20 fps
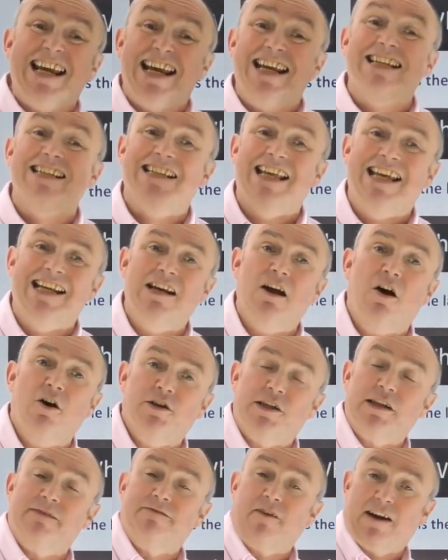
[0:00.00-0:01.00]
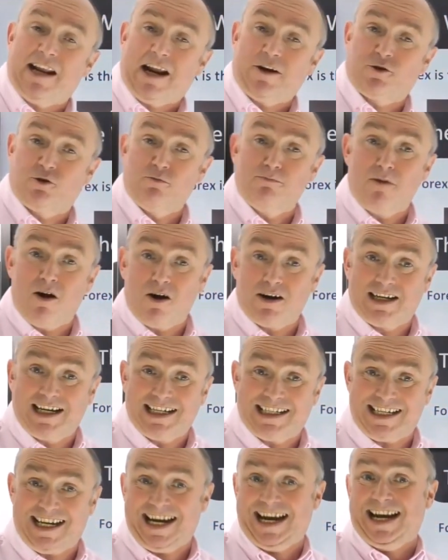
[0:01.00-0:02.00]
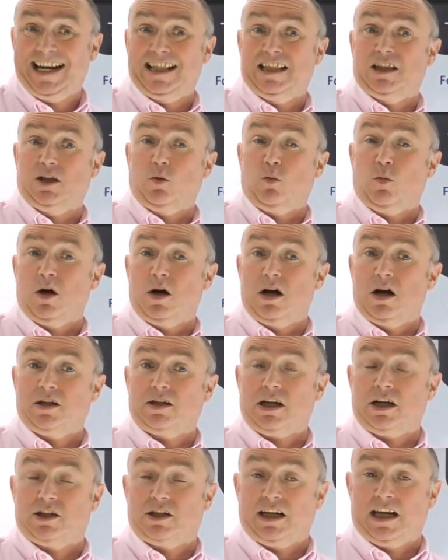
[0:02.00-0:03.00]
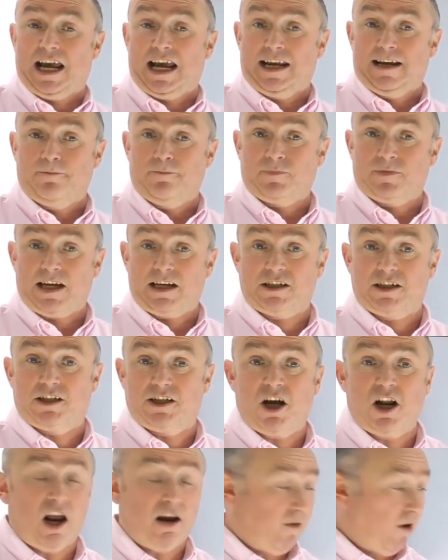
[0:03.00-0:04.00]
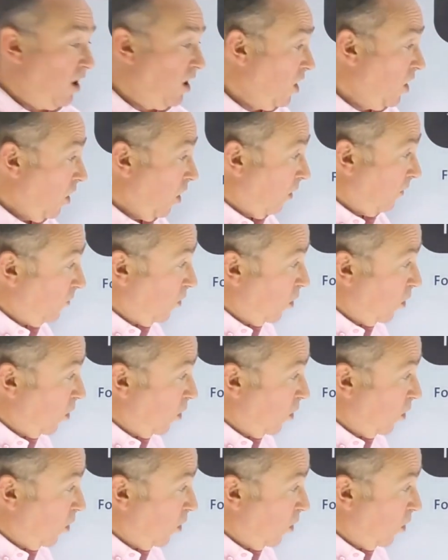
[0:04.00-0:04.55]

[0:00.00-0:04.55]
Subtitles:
is the largest financial market in the world today. It has a turnover of